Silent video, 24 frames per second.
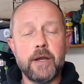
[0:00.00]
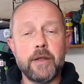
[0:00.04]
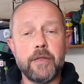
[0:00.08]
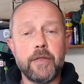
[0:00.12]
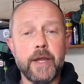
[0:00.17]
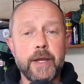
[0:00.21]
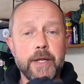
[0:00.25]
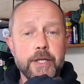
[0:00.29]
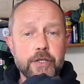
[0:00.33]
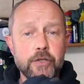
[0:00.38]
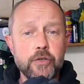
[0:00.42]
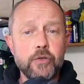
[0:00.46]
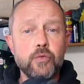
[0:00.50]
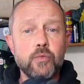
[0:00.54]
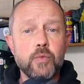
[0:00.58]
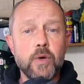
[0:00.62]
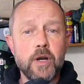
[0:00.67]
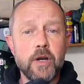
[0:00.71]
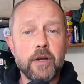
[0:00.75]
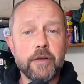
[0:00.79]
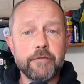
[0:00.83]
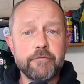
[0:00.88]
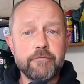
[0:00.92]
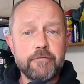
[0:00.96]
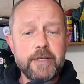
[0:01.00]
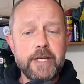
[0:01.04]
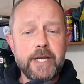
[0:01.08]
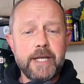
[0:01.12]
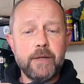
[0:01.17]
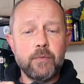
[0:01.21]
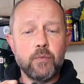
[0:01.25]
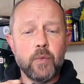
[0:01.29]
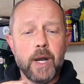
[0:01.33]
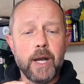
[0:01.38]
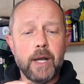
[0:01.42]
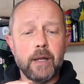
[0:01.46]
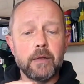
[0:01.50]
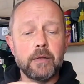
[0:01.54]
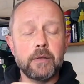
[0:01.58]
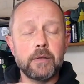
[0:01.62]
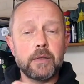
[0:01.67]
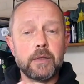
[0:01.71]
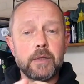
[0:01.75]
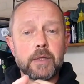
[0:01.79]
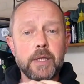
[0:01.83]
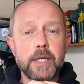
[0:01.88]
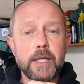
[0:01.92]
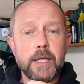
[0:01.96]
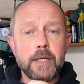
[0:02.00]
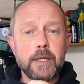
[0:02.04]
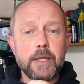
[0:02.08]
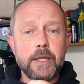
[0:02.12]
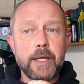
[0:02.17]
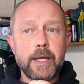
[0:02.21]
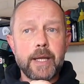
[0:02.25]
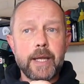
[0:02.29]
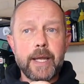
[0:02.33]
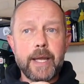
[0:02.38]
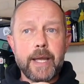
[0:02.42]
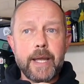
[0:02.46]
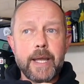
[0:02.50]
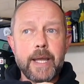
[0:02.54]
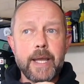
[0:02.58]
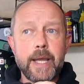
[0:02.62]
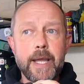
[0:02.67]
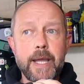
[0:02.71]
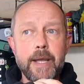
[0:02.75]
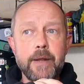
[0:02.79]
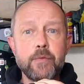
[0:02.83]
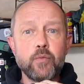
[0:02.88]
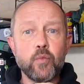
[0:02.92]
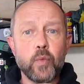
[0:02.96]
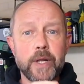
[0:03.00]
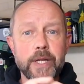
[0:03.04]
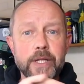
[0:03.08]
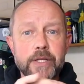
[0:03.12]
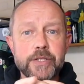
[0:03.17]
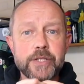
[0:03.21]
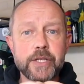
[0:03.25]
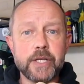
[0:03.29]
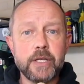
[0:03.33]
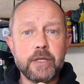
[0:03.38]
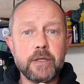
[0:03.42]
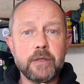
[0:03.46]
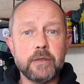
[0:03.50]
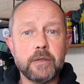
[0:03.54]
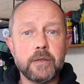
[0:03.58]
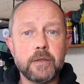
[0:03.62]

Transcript: they do work really well in winter.